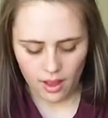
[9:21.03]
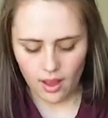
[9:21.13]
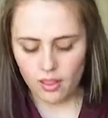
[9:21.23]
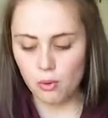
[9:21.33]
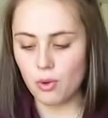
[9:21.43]

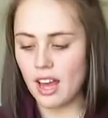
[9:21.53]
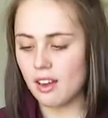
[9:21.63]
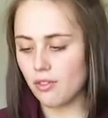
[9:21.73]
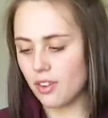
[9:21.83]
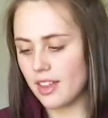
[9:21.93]
And the
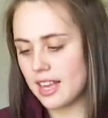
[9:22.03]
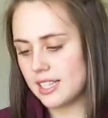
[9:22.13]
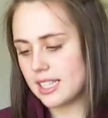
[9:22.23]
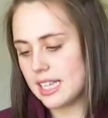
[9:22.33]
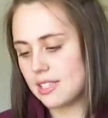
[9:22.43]
brand for
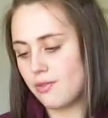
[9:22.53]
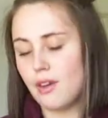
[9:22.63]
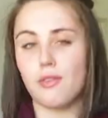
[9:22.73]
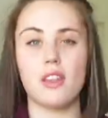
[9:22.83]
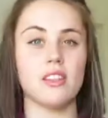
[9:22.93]
this is
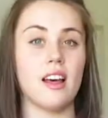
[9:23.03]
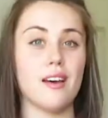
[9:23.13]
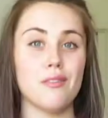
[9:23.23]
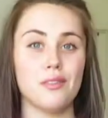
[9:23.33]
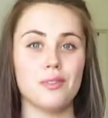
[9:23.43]
Fifth and
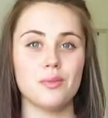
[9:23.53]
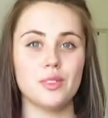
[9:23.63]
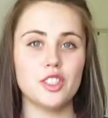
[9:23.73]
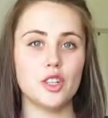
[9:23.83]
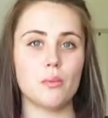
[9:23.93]
Love,
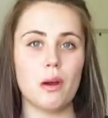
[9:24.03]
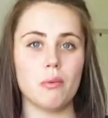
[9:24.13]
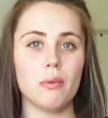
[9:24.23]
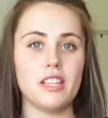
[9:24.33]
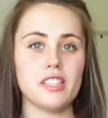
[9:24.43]
which you could
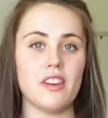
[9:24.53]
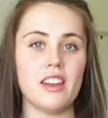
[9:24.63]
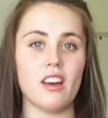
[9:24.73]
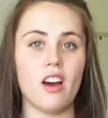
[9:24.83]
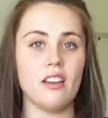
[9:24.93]
probably just
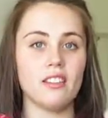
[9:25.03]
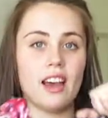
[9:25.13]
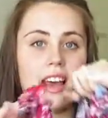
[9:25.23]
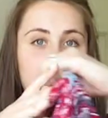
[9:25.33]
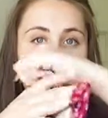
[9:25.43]
find it
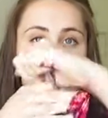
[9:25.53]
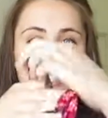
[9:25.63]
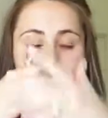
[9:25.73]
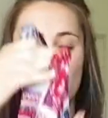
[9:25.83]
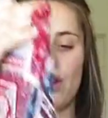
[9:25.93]
online
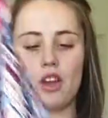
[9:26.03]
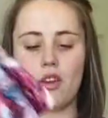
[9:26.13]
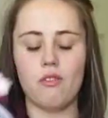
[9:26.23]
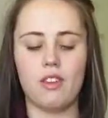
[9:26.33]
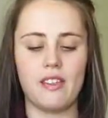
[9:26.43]
because I don't know how
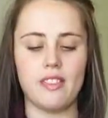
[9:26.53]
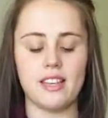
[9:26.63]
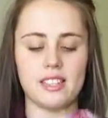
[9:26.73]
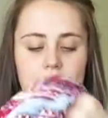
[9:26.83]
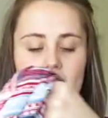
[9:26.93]
you can find
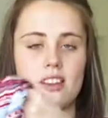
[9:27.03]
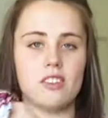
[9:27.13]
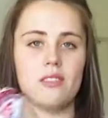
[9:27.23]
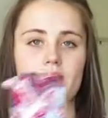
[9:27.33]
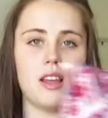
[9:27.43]
things again
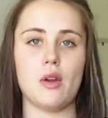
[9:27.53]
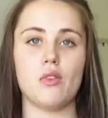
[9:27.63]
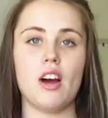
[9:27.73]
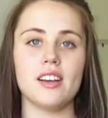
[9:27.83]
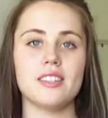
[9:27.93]
at
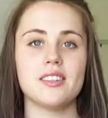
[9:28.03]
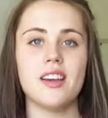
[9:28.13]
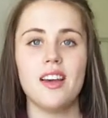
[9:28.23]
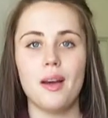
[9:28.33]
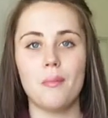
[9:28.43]
Ross.
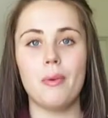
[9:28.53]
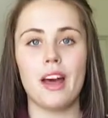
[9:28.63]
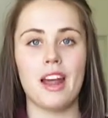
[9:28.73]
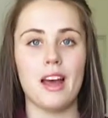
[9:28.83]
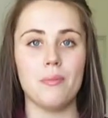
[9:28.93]

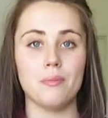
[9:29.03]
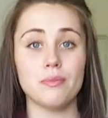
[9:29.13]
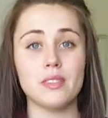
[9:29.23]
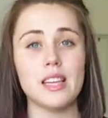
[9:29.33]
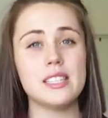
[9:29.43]
But
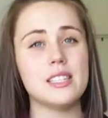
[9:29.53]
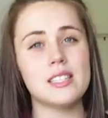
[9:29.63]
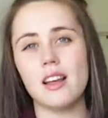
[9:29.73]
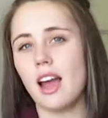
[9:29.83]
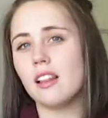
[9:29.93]

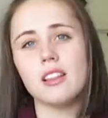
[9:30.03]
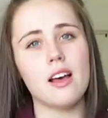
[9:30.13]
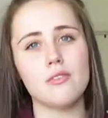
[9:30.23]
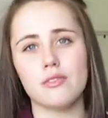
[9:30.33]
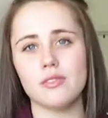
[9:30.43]
I
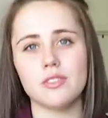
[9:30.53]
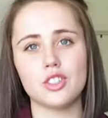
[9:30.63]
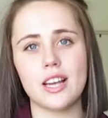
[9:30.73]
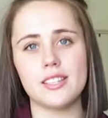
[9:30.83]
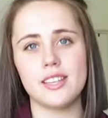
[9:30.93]
love
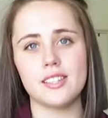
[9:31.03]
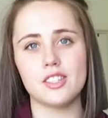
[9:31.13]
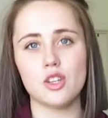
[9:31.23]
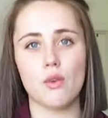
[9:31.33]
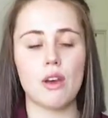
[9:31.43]
dresses,
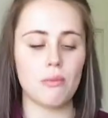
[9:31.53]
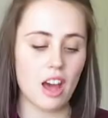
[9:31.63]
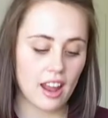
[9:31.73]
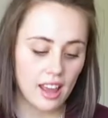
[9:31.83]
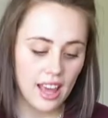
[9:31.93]
and so if I'm
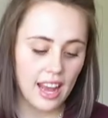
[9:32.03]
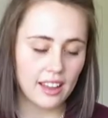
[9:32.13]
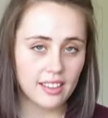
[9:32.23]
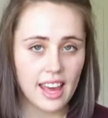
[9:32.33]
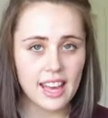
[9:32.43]
not
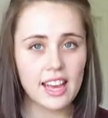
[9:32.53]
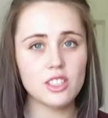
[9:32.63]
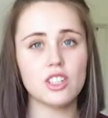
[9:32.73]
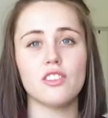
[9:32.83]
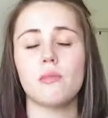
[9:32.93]
in
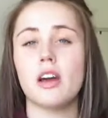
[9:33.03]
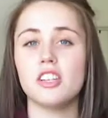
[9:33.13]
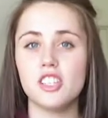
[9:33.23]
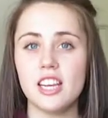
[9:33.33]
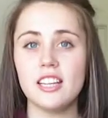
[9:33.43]
leggings or if I'm not
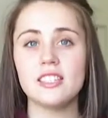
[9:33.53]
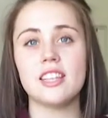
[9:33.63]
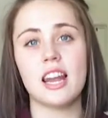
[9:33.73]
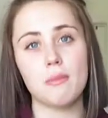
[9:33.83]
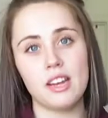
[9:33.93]
in jeans,
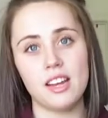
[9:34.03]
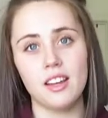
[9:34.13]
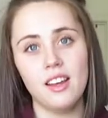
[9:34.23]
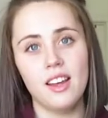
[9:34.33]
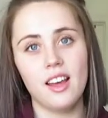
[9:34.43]
then I'm in
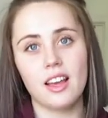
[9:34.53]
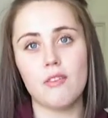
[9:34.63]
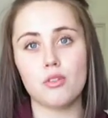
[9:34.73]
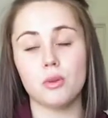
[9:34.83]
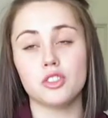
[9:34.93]
a
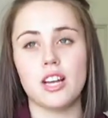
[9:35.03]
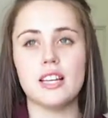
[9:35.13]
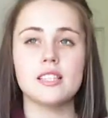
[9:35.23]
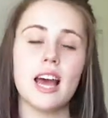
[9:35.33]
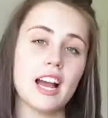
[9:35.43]
comfortable
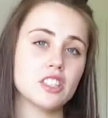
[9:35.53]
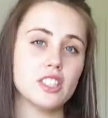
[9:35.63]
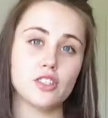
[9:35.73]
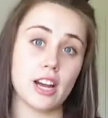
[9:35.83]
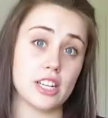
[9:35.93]
dress.
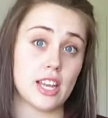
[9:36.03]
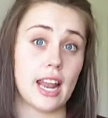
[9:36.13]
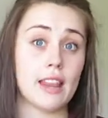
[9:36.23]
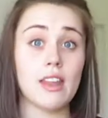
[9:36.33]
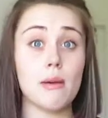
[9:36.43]
Actually, scratch
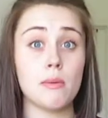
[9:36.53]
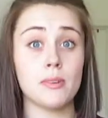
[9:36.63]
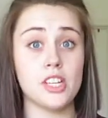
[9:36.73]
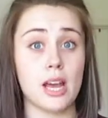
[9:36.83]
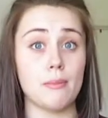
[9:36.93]
that, then I'm in
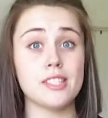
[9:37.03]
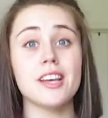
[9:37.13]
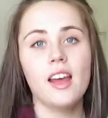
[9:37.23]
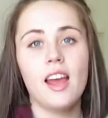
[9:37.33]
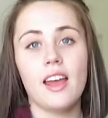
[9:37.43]
pajamas.
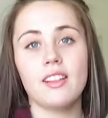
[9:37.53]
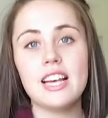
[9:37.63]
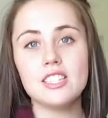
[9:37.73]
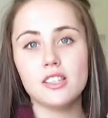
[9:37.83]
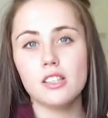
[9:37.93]
And
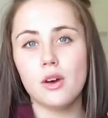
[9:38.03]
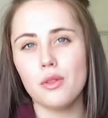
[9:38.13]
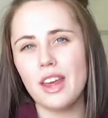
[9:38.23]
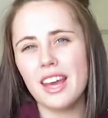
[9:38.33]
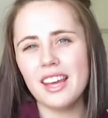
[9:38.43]
last
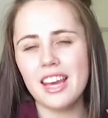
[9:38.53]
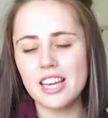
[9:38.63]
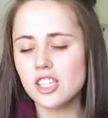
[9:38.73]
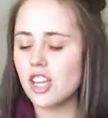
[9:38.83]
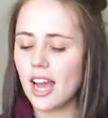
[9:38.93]

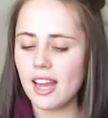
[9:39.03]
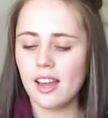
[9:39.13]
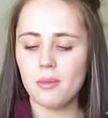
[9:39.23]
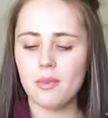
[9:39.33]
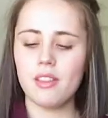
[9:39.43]
clothing-ish
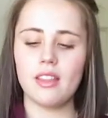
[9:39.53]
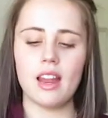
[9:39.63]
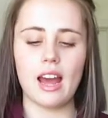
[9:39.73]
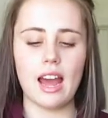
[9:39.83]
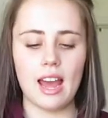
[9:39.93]
item
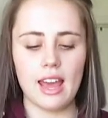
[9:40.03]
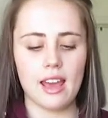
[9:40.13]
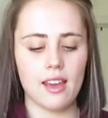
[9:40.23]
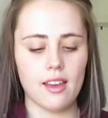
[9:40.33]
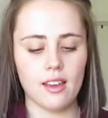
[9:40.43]

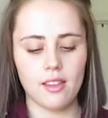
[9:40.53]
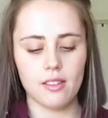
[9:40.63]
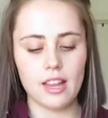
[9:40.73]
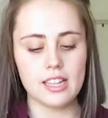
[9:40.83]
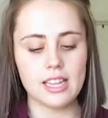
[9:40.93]
that
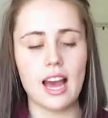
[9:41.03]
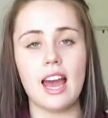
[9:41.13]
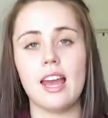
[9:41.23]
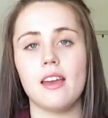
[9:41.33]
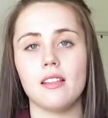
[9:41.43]

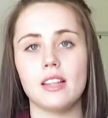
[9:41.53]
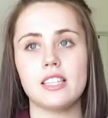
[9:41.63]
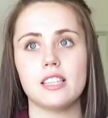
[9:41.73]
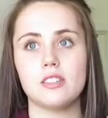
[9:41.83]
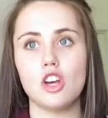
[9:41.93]

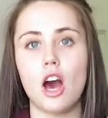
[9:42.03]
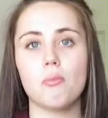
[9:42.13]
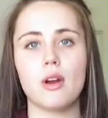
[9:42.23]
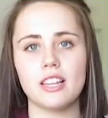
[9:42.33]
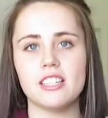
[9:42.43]
is a
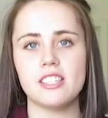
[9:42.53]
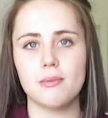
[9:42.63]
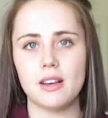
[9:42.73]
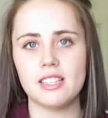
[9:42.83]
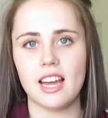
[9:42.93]
top
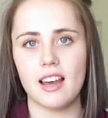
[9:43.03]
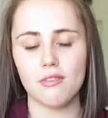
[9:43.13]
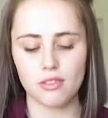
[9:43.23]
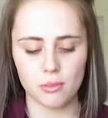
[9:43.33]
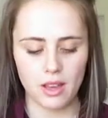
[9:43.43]
pregnancy
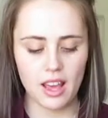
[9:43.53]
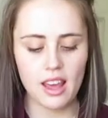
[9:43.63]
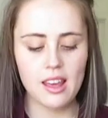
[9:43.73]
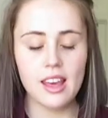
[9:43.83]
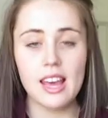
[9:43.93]
must-have for me
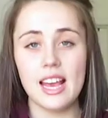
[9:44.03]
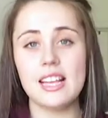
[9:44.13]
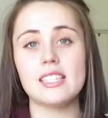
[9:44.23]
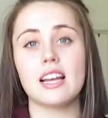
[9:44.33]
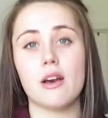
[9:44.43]

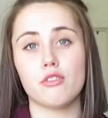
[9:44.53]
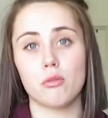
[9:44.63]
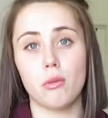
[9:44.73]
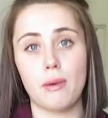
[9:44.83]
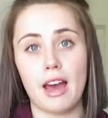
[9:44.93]
is a
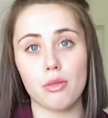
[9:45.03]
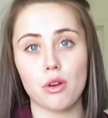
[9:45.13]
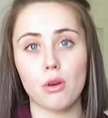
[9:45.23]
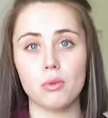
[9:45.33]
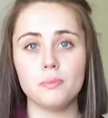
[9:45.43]
comfortable
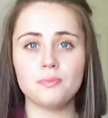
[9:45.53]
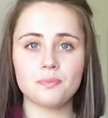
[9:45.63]
bathrobe.